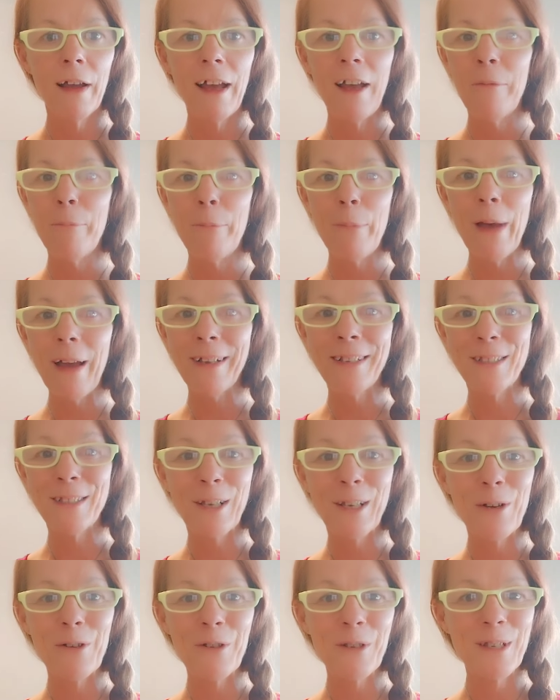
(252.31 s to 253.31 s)
And
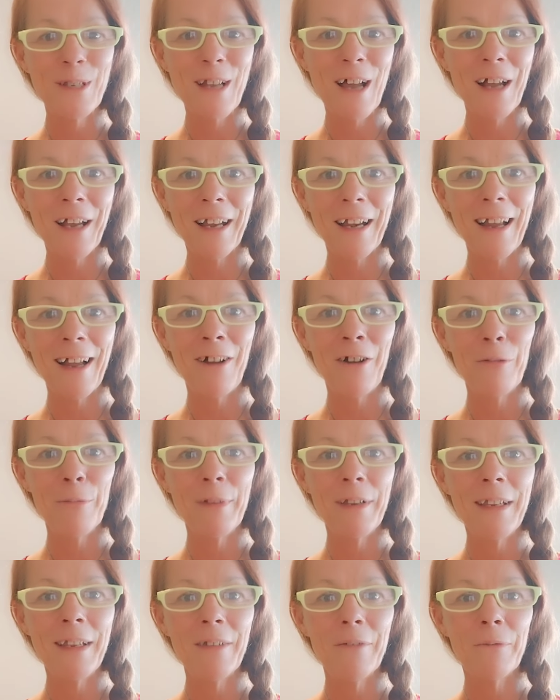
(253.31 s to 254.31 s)
Mexico is not going to help
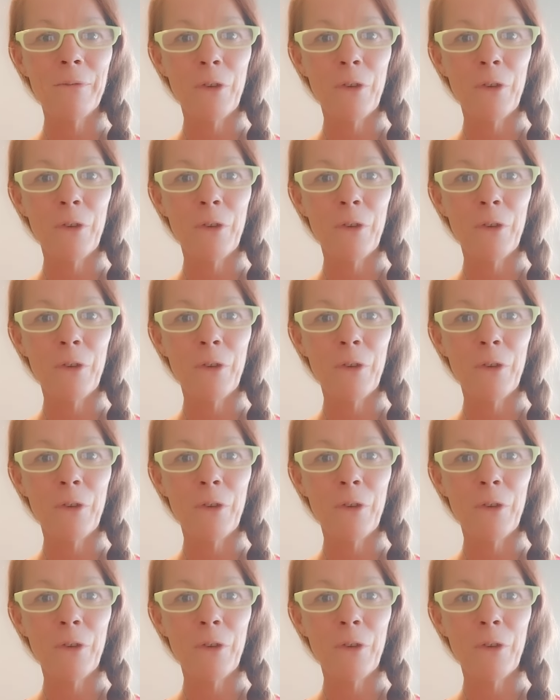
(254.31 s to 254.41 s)
me get